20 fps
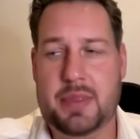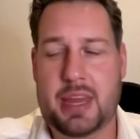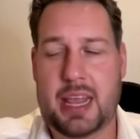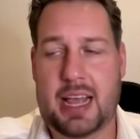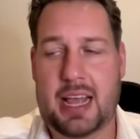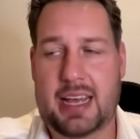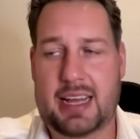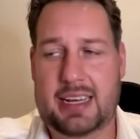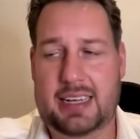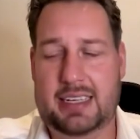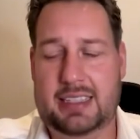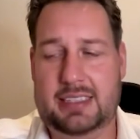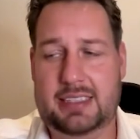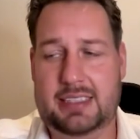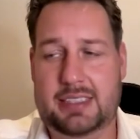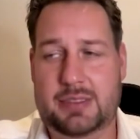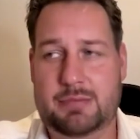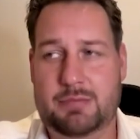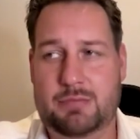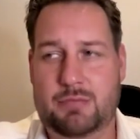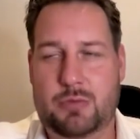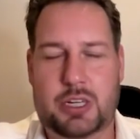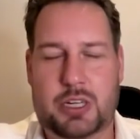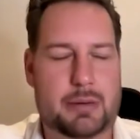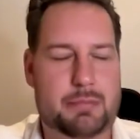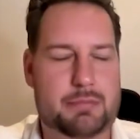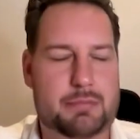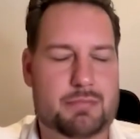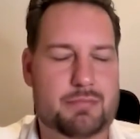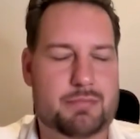and what
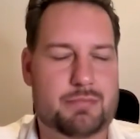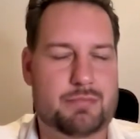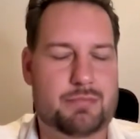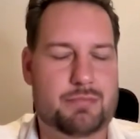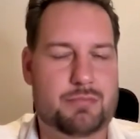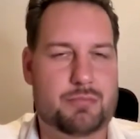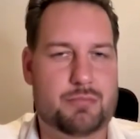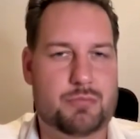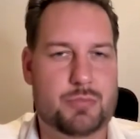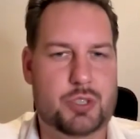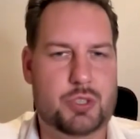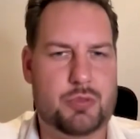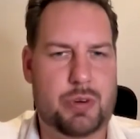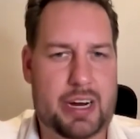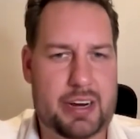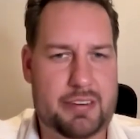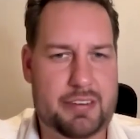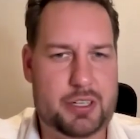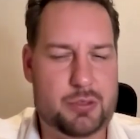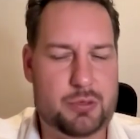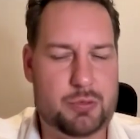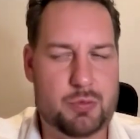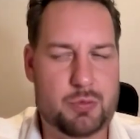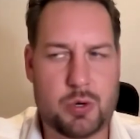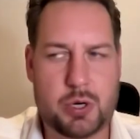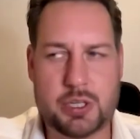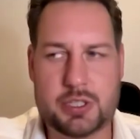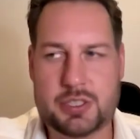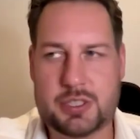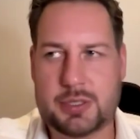i'm striving
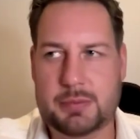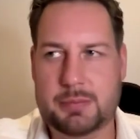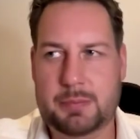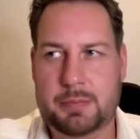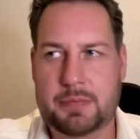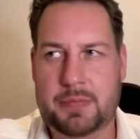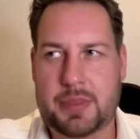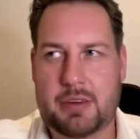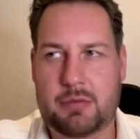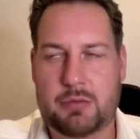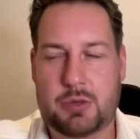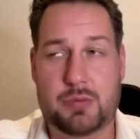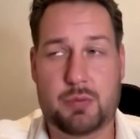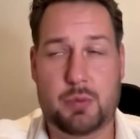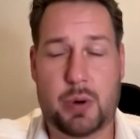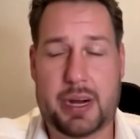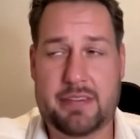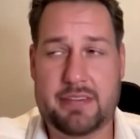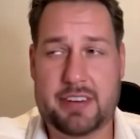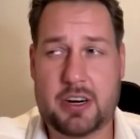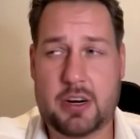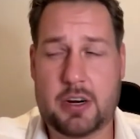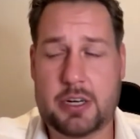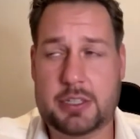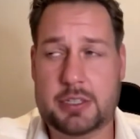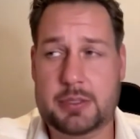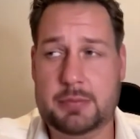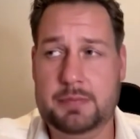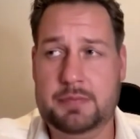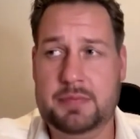towards with
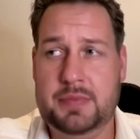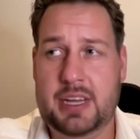WaveGuard.